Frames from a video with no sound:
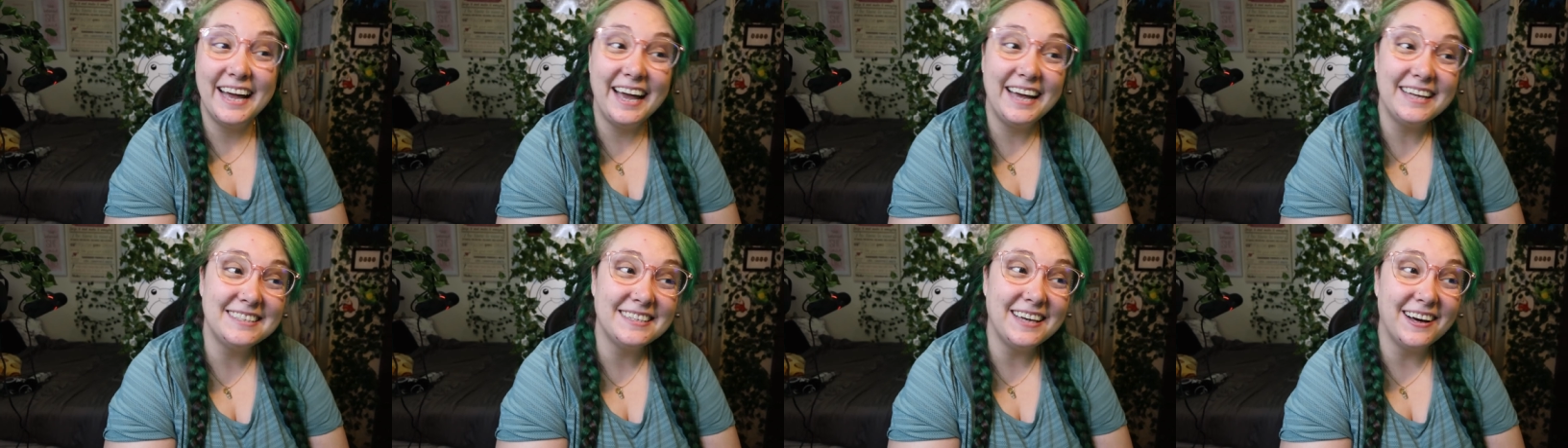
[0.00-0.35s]

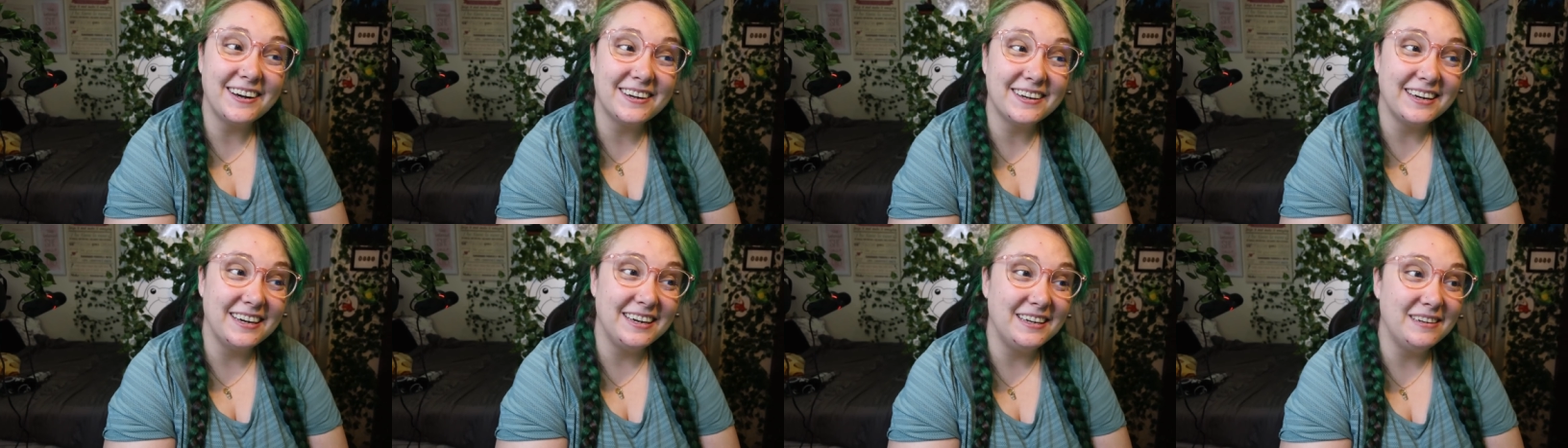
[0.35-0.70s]
It's
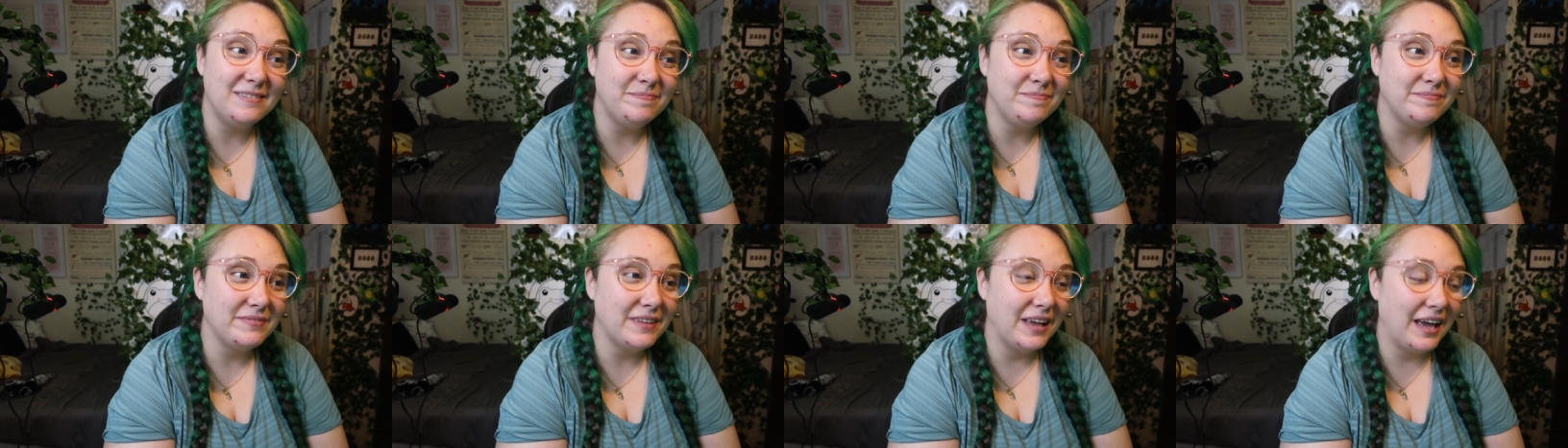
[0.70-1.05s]
all
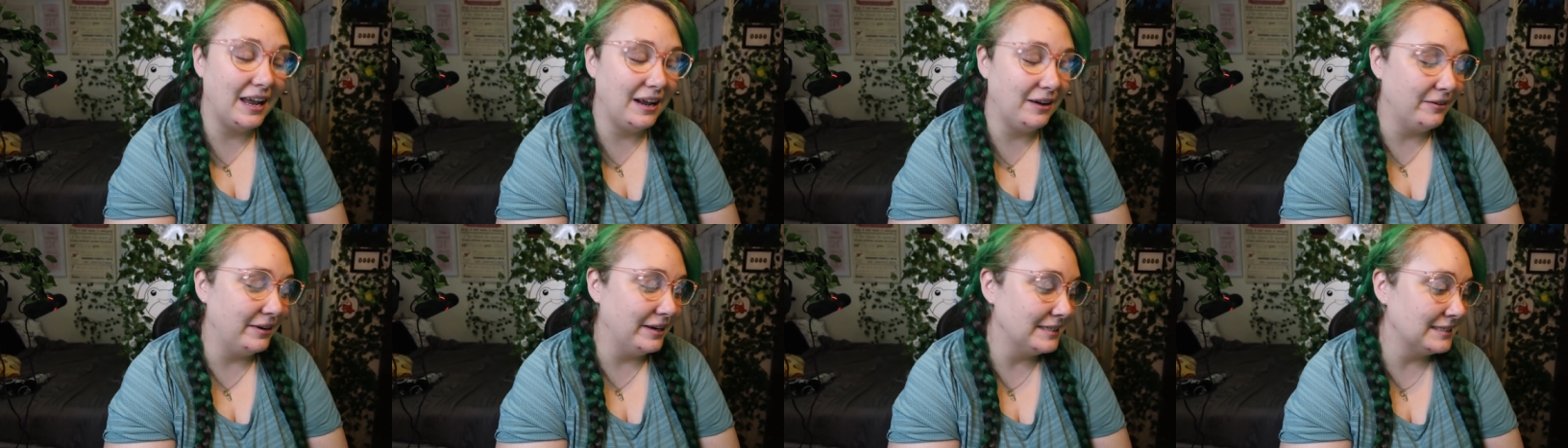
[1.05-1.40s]
good.
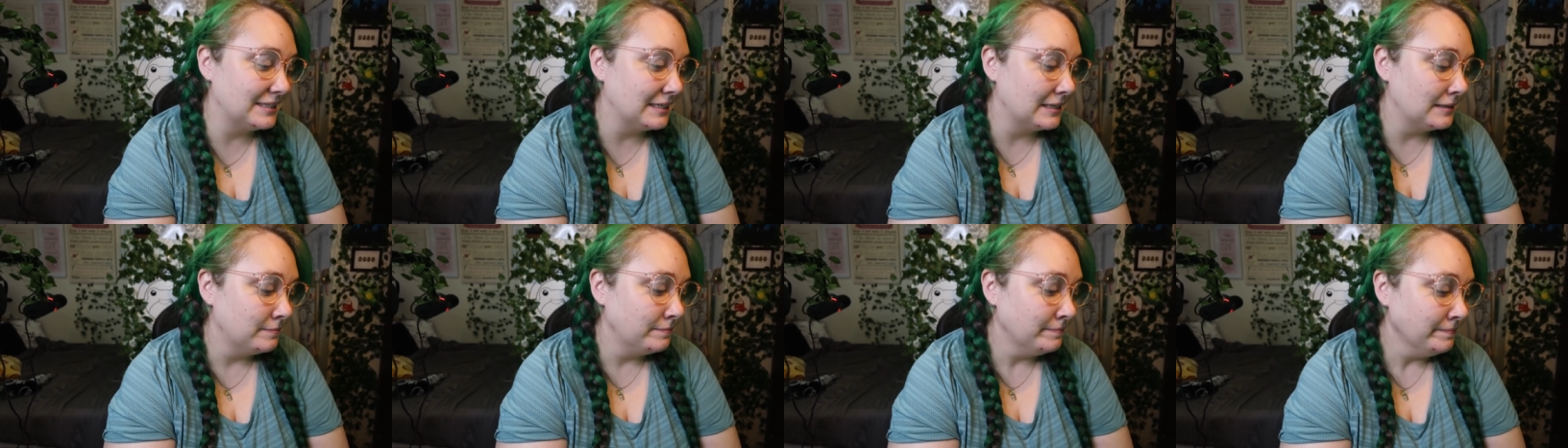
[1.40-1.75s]

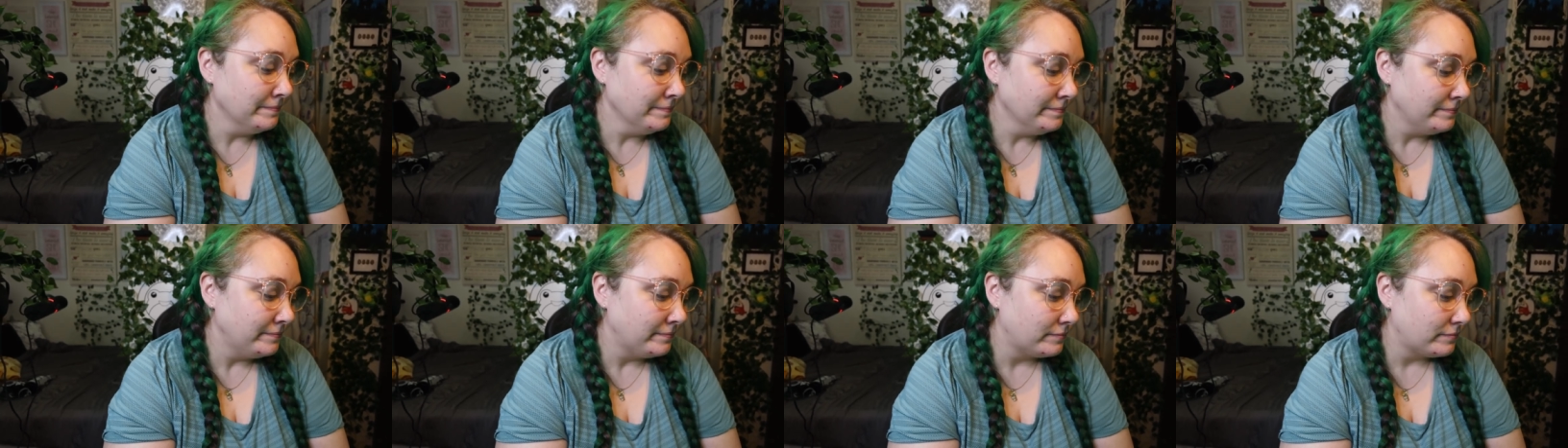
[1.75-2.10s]
Anyways,
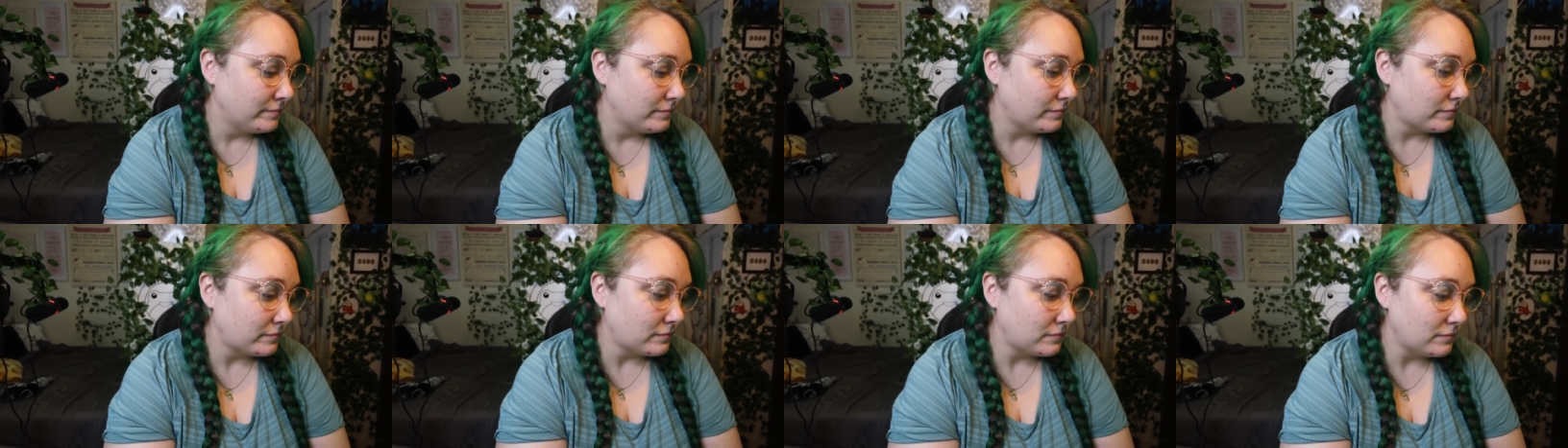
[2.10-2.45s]

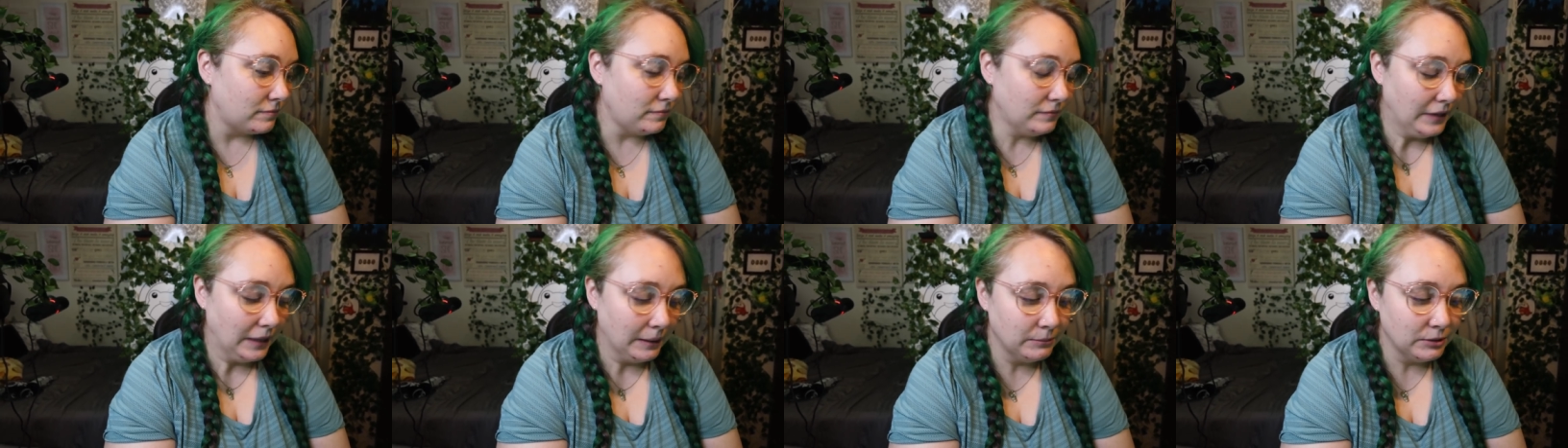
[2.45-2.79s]

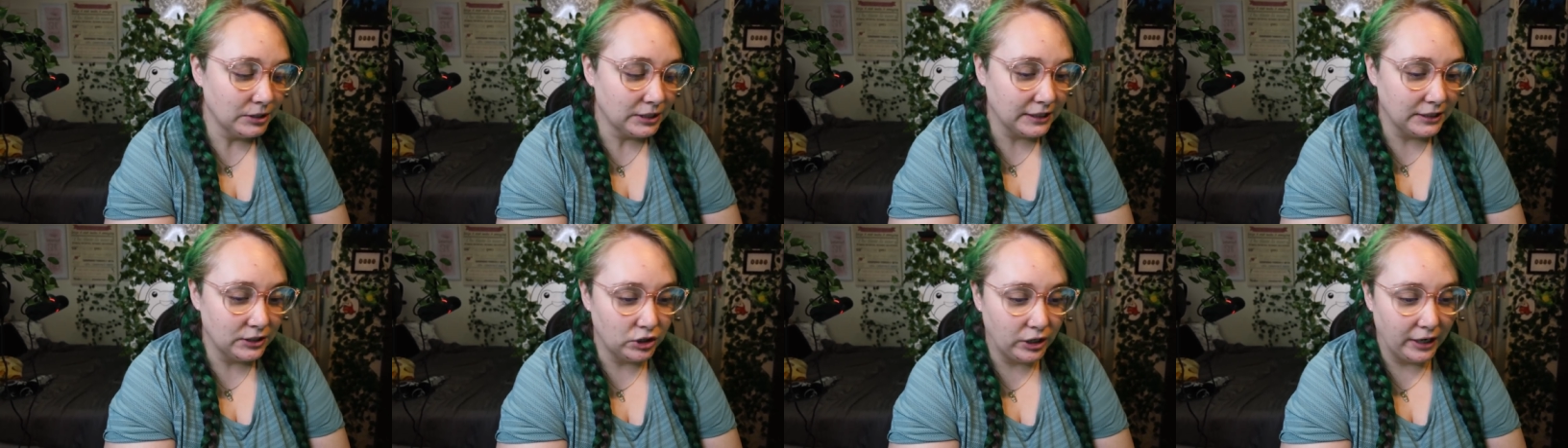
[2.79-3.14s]
I'm just gonna